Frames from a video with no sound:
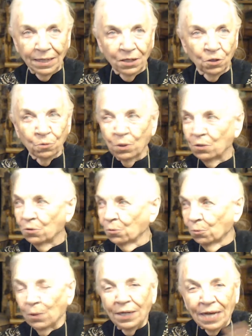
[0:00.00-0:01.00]
You wouldn't
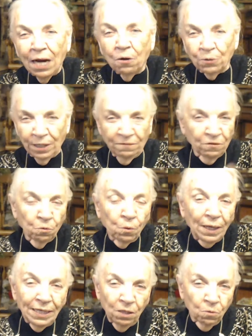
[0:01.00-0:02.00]
run out if a
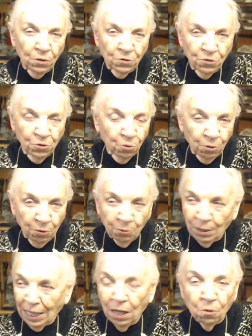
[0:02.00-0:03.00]
wedding was two or three
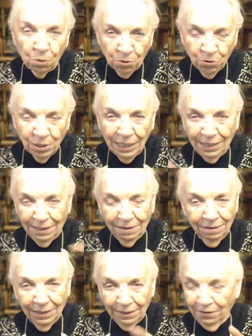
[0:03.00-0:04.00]
hours, like,
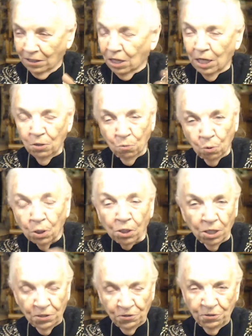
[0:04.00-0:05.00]
like the kind we're
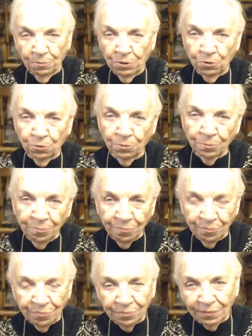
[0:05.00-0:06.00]
accustomed to.
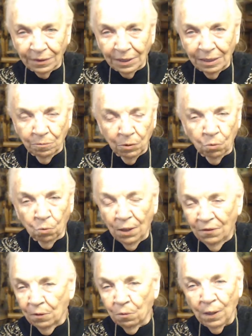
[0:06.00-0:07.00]
But one
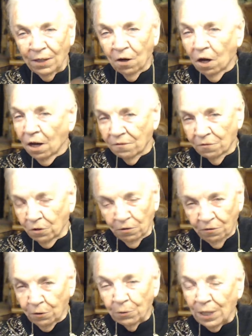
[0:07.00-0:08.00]
that went on for a
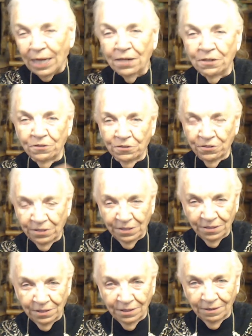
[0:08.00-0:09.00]
few days is,
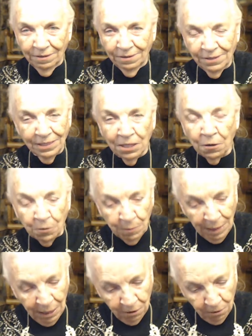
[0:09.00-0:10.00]
a, is another
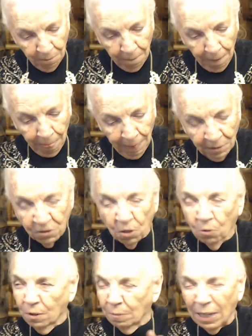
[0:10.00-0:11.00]
matter. So
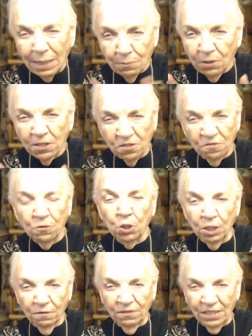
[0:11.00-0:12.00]
the Bible is full
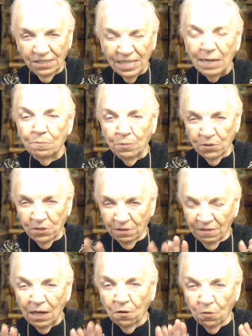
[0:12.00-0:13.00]
of examples of
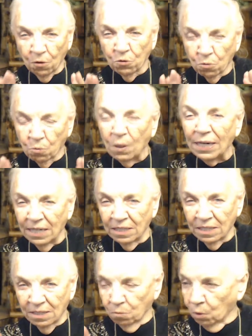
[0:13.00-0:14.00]
how those
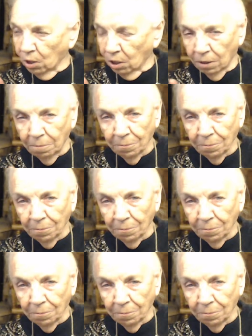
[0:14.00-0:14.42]
weddings were.